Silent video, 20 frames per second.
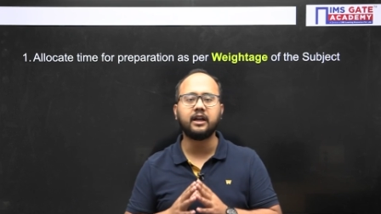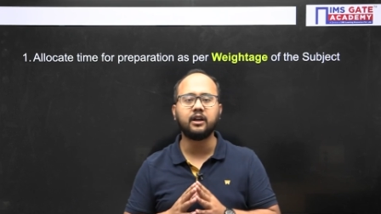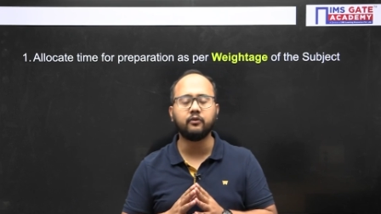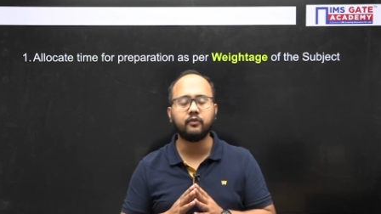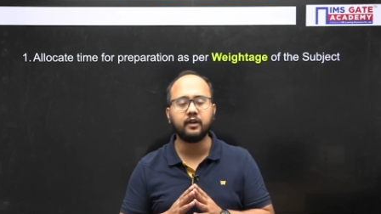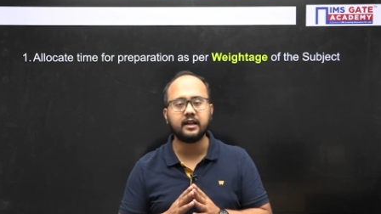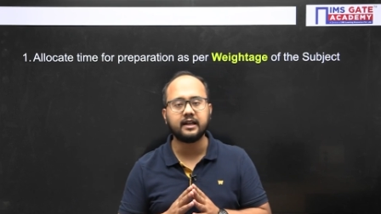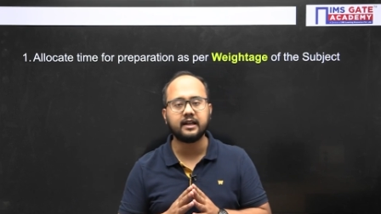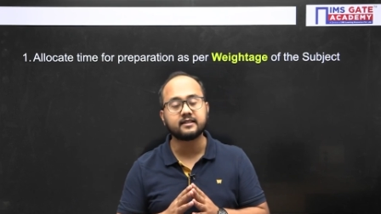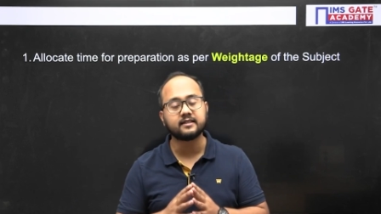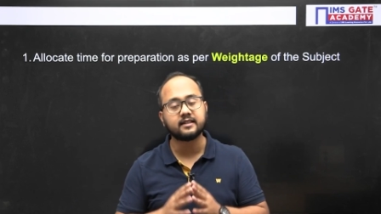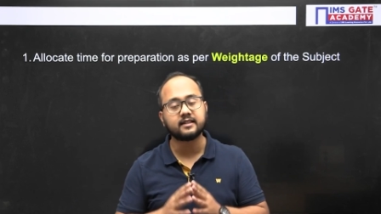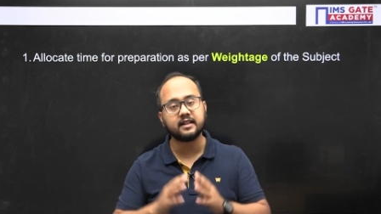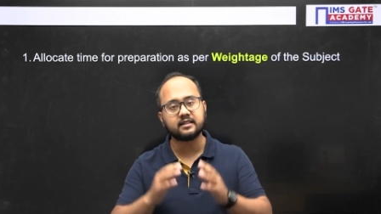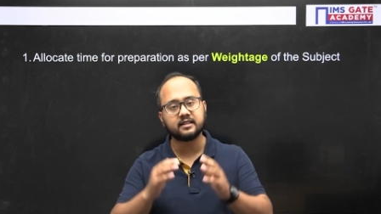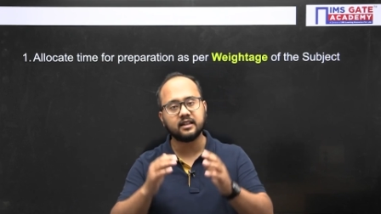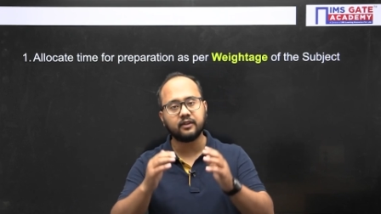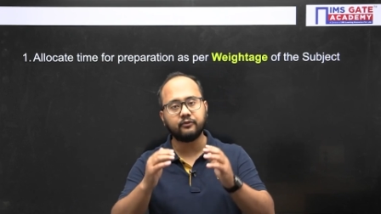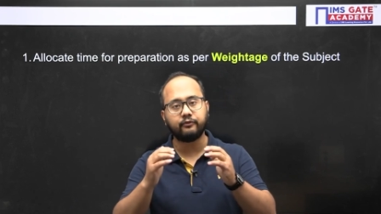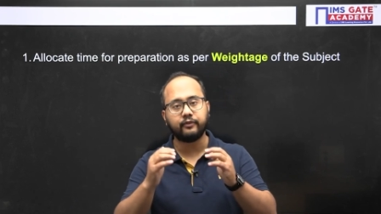we'll discuss
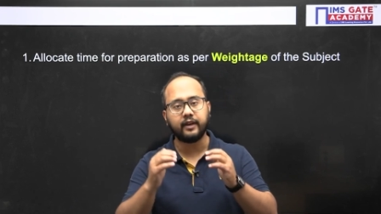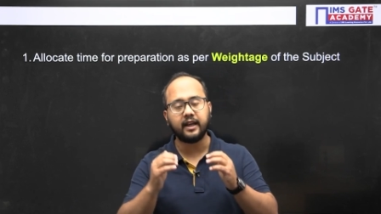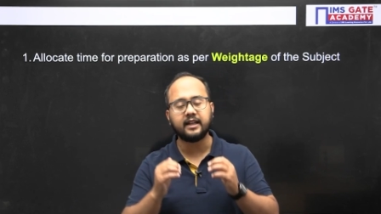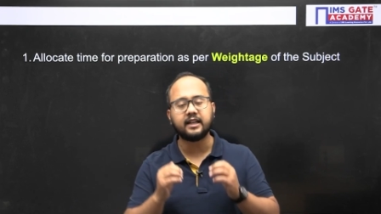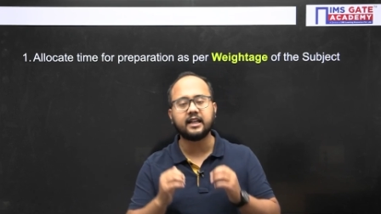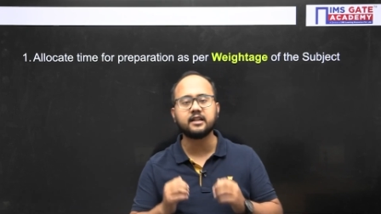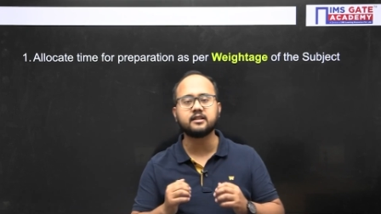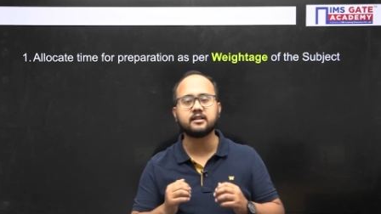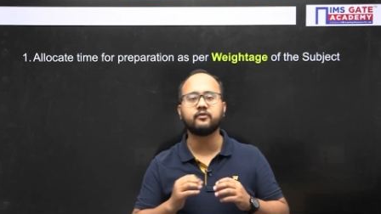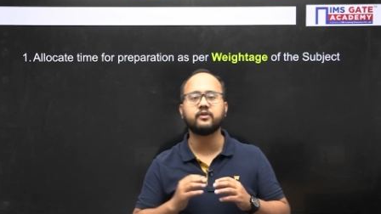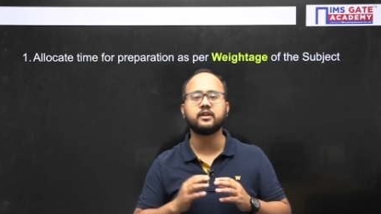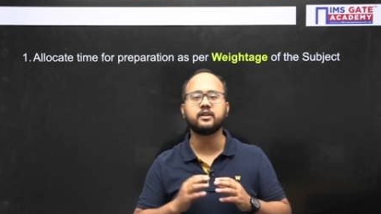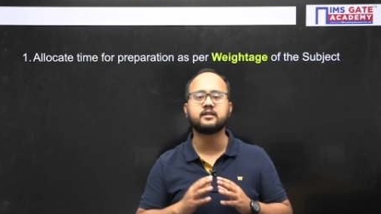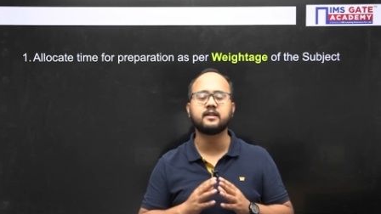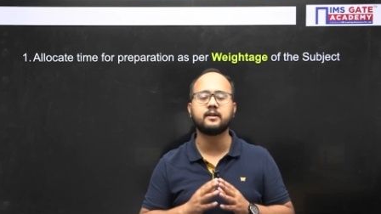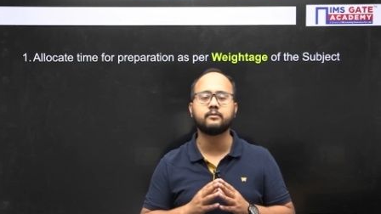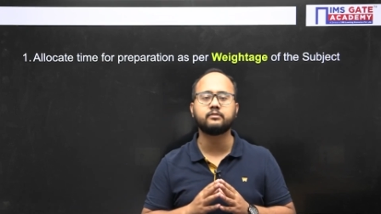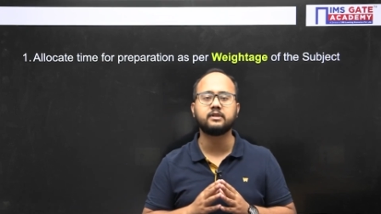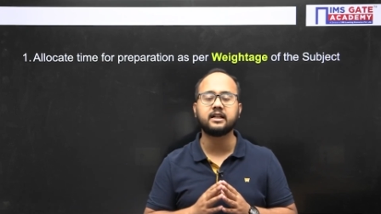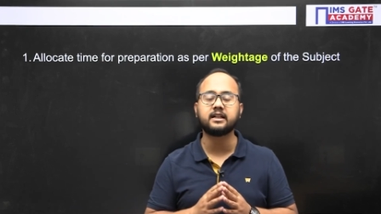the weightage of the
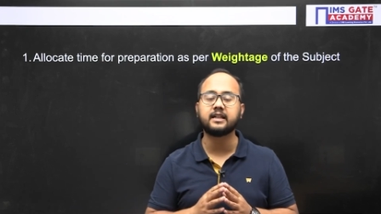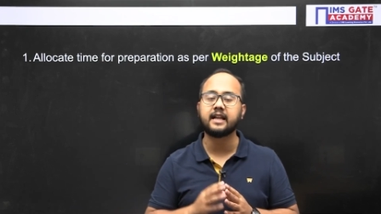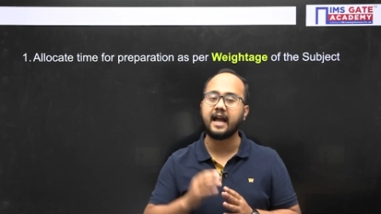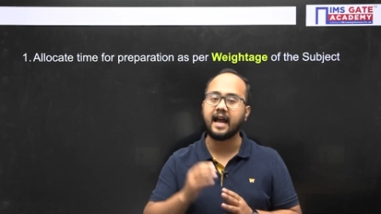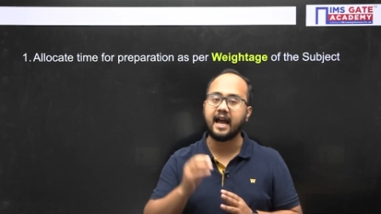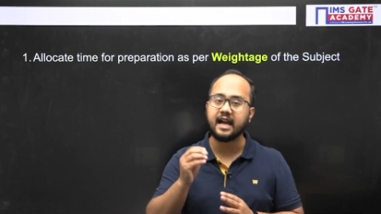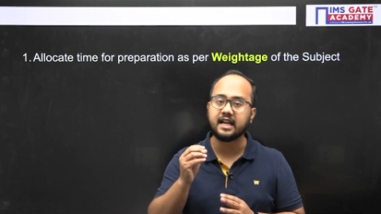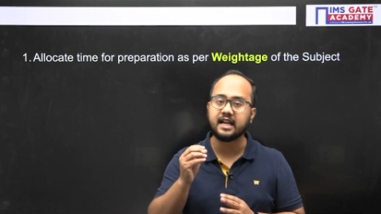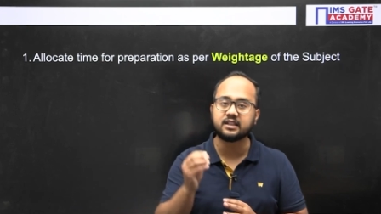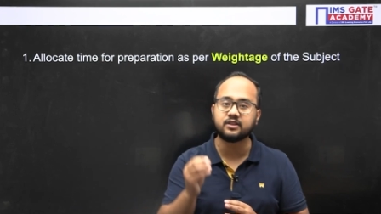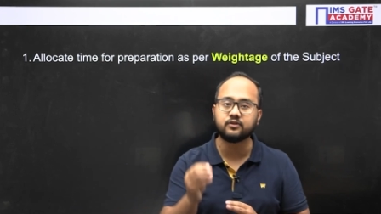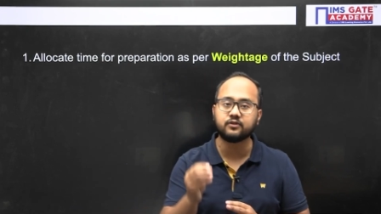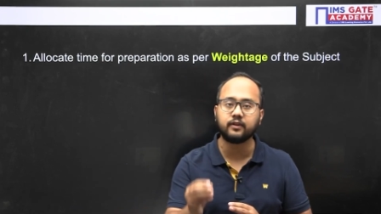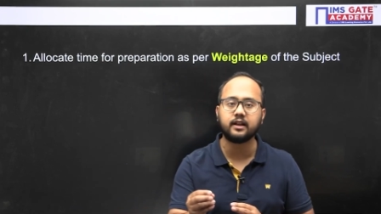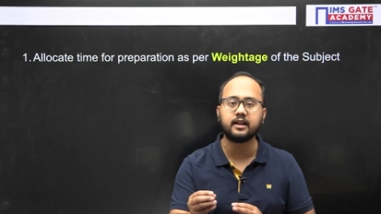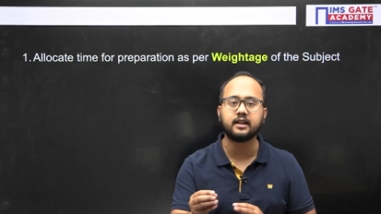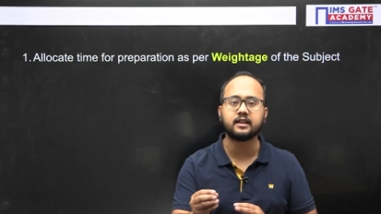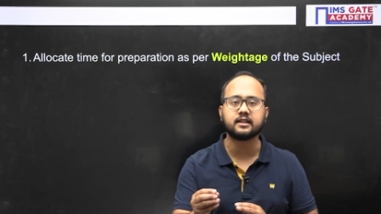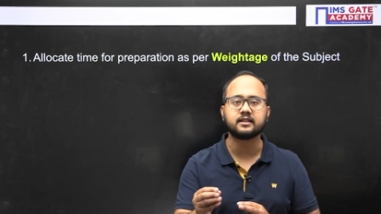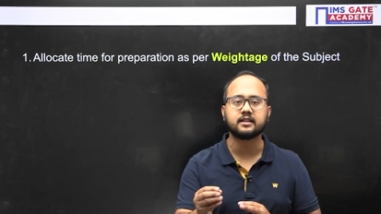subject as well
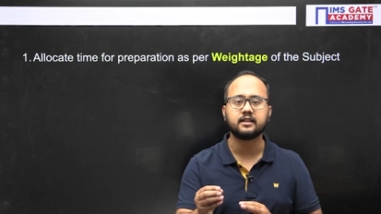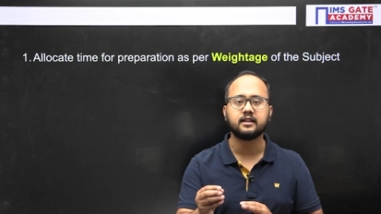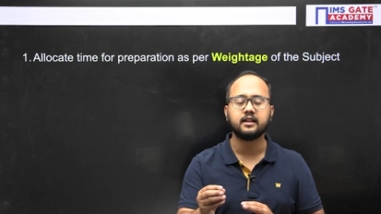as